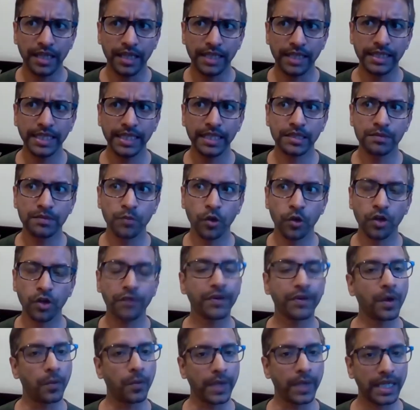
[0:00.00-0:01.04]
I think it's more
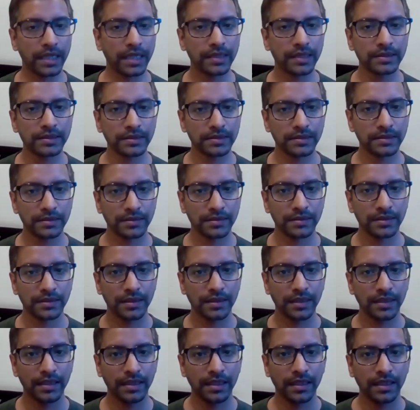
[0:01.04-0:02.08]
of awareness
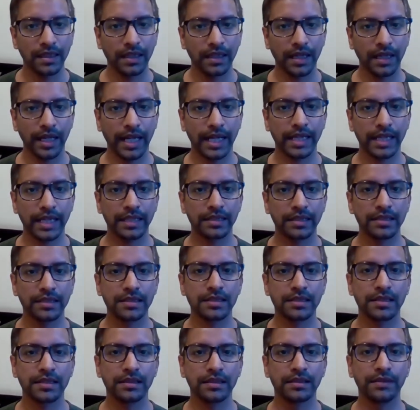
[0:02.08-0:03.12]

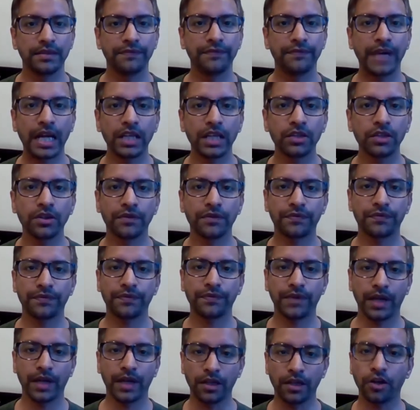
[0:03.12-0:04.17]
and the value of
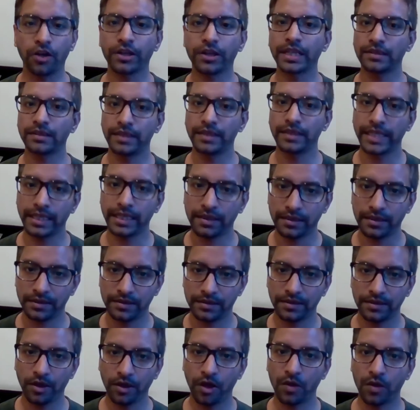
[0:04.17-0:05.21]
unlocking the data
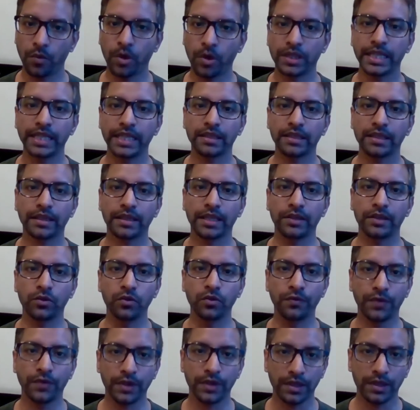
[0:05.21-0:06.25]
or what data can do
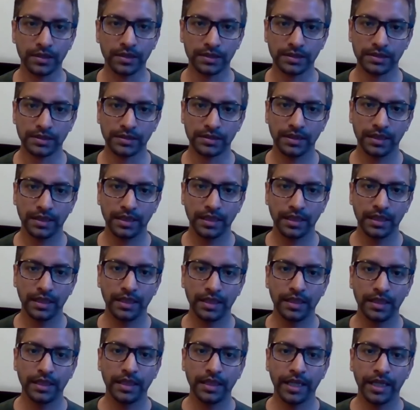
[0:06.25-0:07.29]
for us.
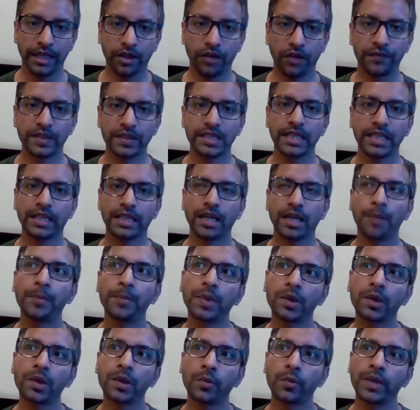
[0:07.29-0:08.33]
And obviously
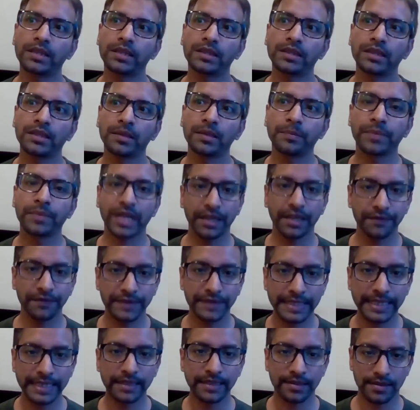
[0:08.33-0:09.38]
coupled with
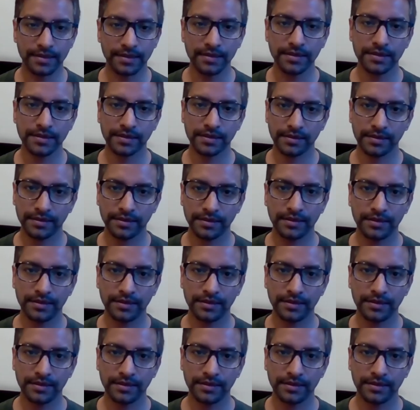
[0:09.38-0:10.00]
privacy concerns.